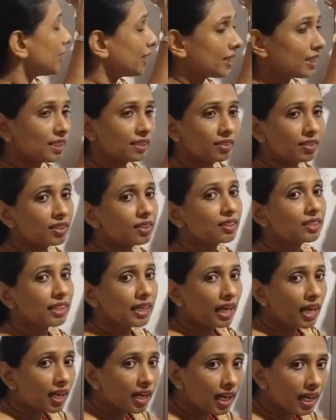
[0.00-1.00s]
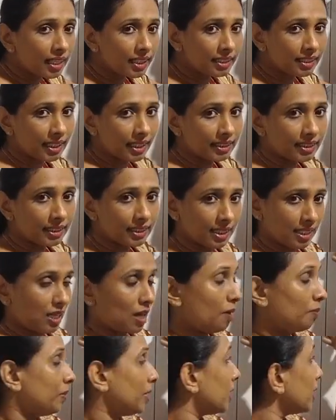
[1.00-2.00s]
Then the non-current assets
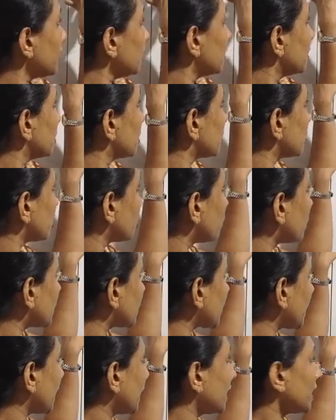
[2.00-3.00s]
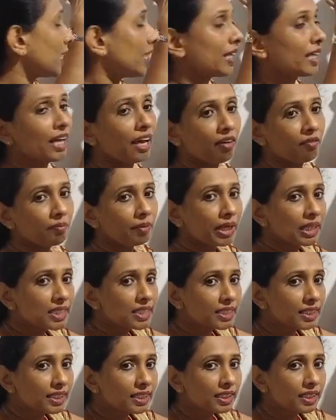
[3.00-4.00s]
come in. So again I have
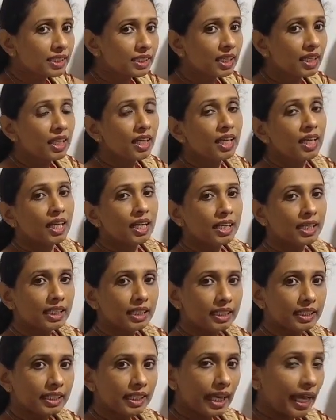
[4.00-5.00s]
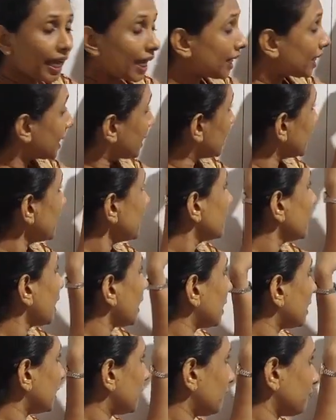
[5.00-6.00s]
mentioned the heading
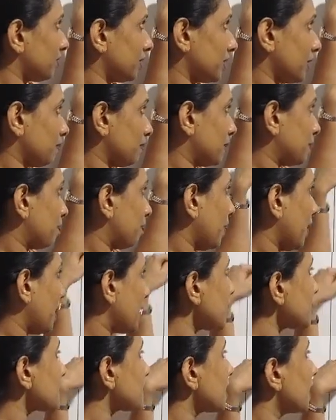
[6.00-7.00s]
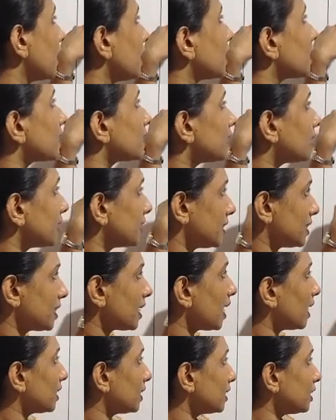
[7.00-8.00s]
and left some space. The
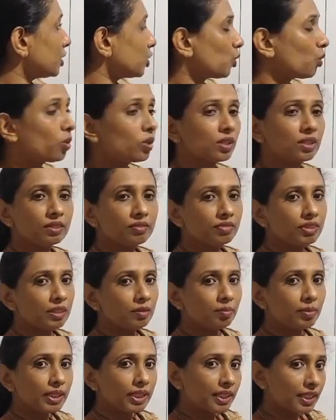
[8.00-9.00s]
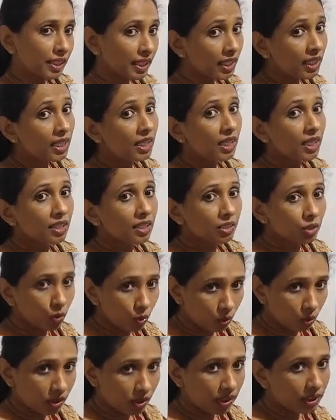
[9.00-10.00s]
resulting total will be the
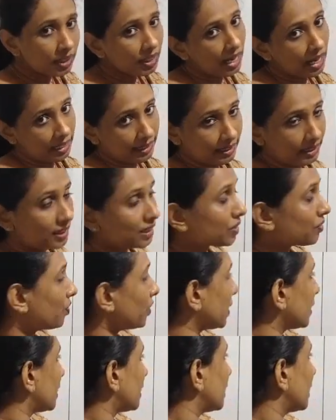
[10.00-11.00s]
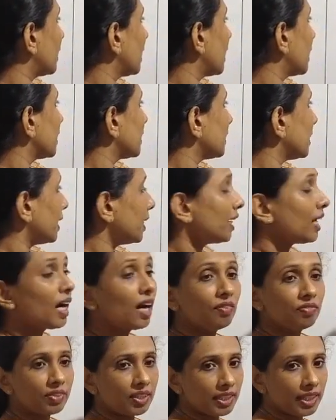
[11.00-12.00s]
total assets figure. Then
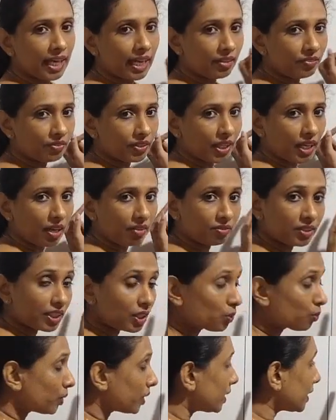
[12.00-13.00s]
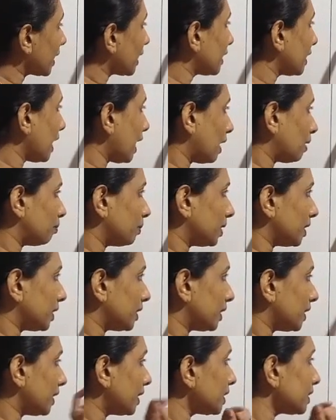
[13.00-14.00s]
after that we have the equity and
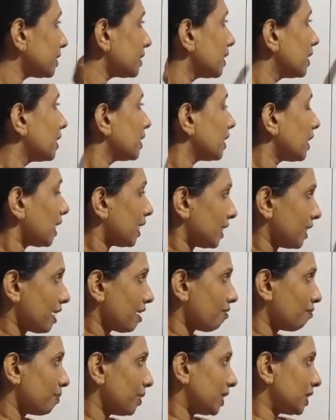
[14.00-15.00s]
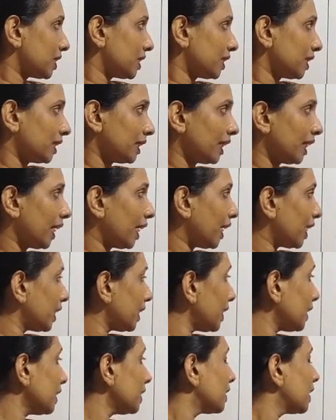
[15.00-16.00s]
liabilities. I have mentioned the
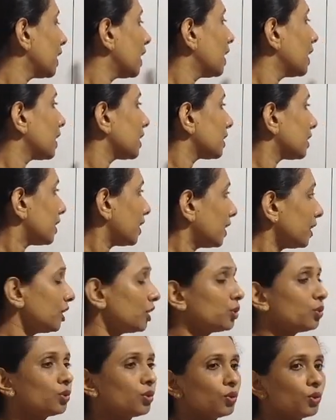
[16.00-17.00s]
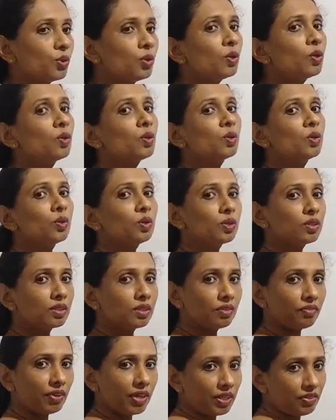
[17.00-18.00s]
heading. Then
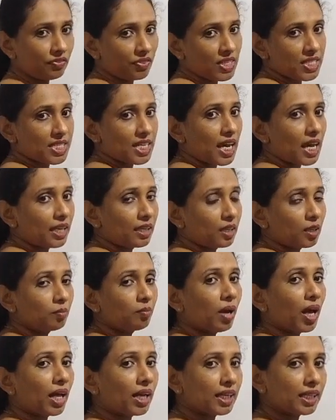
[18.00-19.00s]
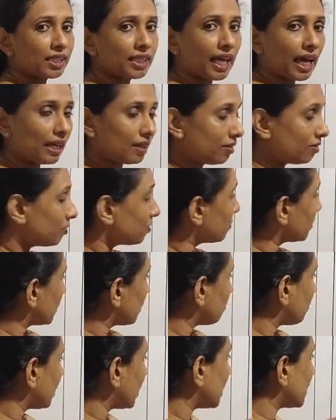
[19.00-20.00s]
the very first item under that
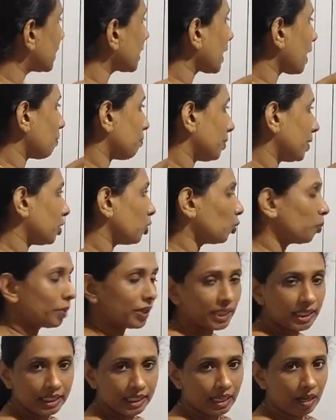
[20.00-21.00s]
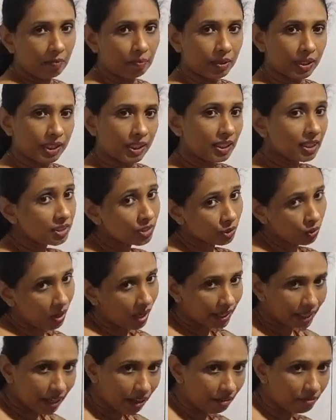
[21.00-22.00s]
will be the opening capital. So
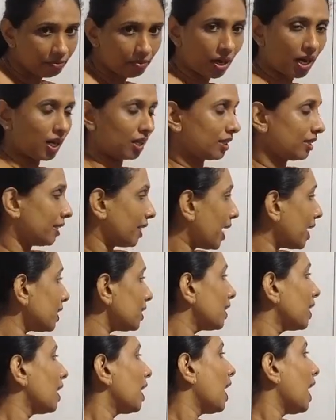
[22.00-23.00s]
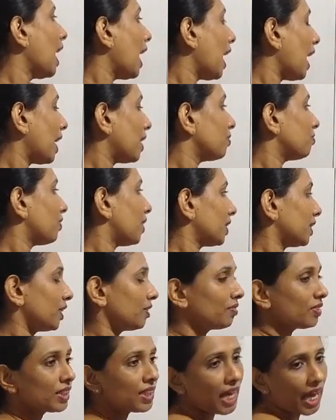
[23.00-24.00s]
I have marked that, and
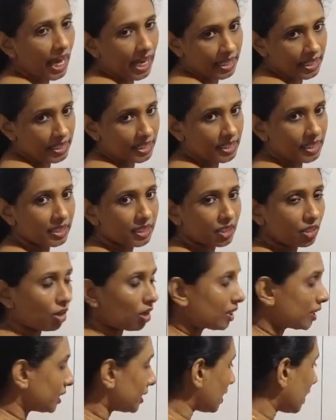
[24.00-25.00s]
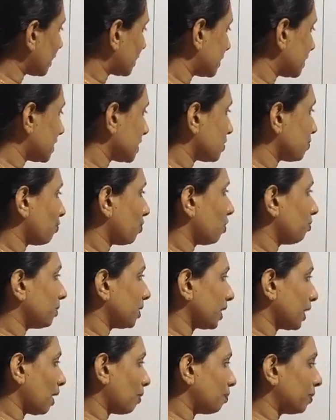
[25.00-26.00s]
whatever the additions or deductions from
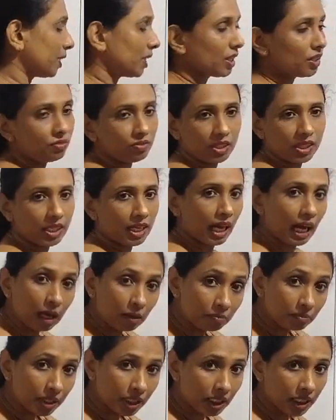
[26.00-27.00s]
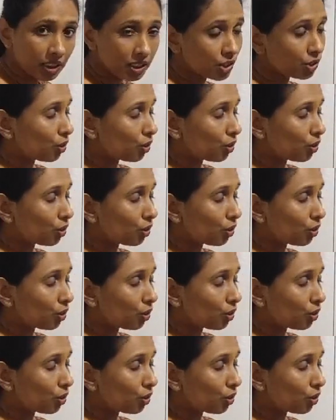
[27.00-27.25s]
the capital will come in.